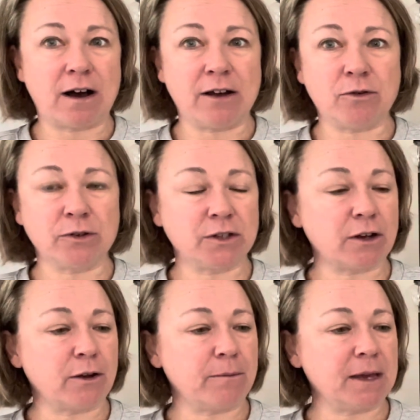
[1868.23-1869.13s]
I
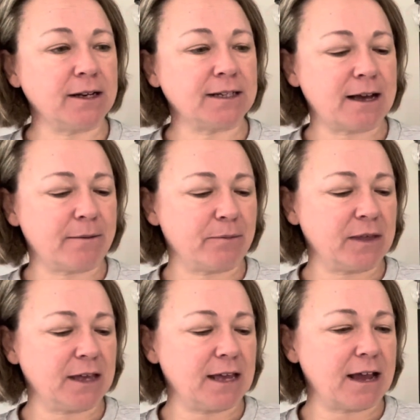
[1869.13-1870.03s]
also picked up
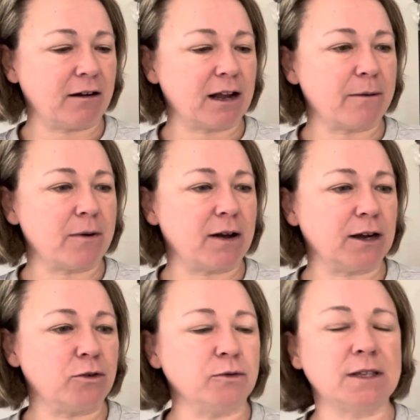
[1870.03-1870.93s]
the Erica
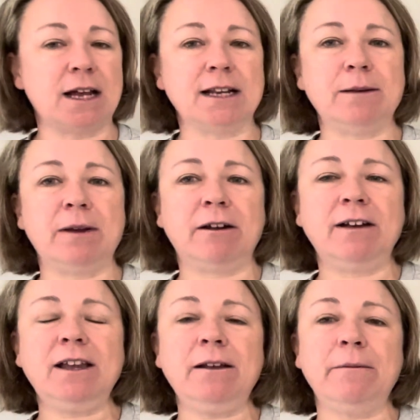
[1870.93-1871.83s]
Michaels Honeyberry.